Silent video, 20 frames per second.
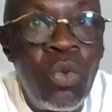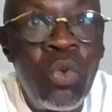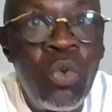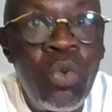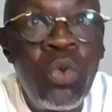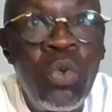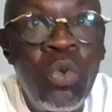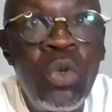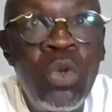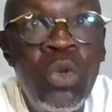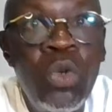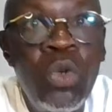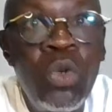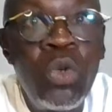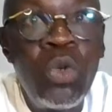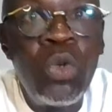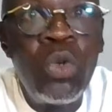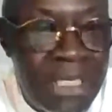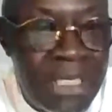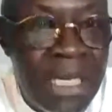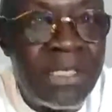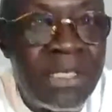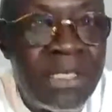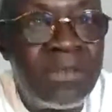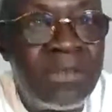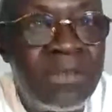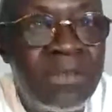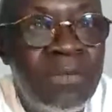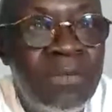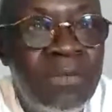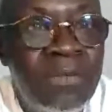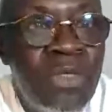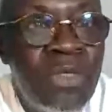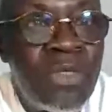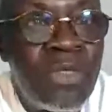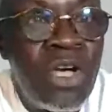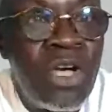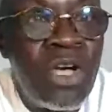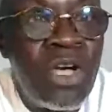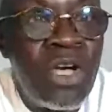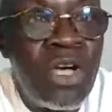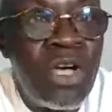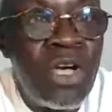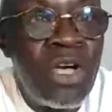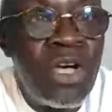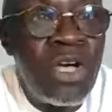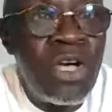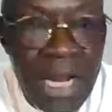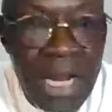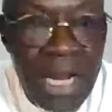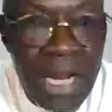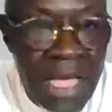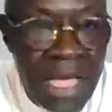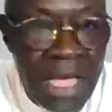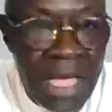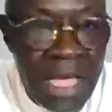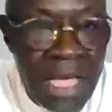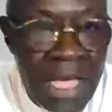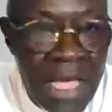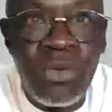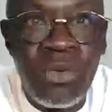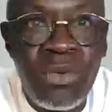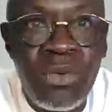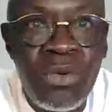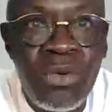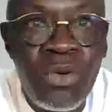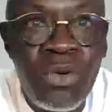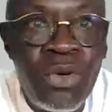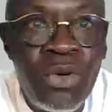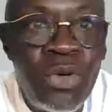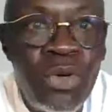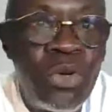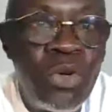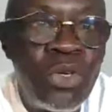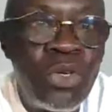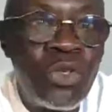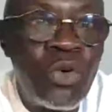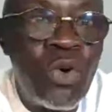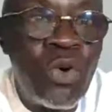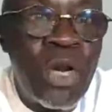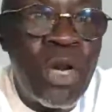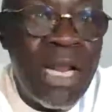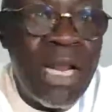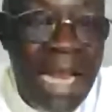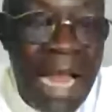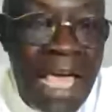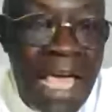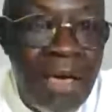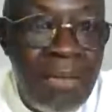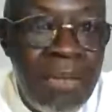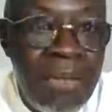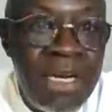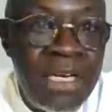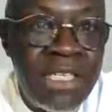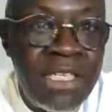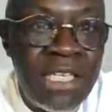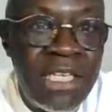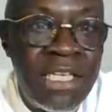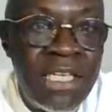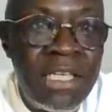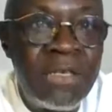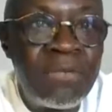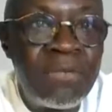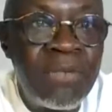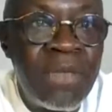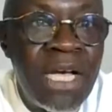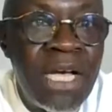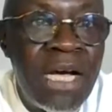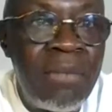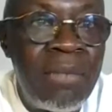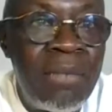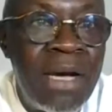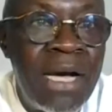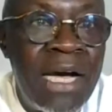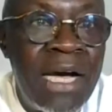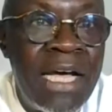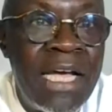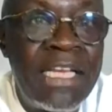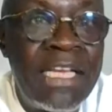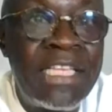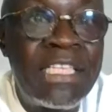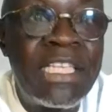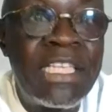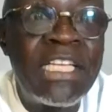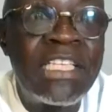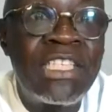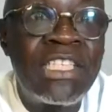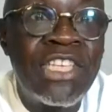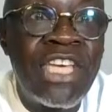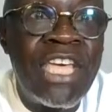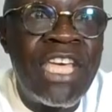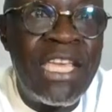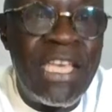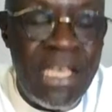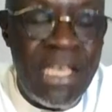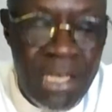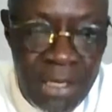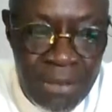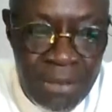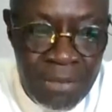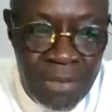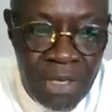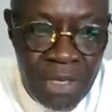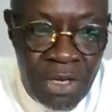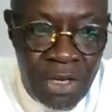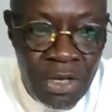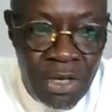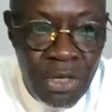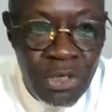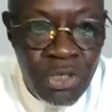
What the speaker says: who is committed must be reliable. So reliability, it's key.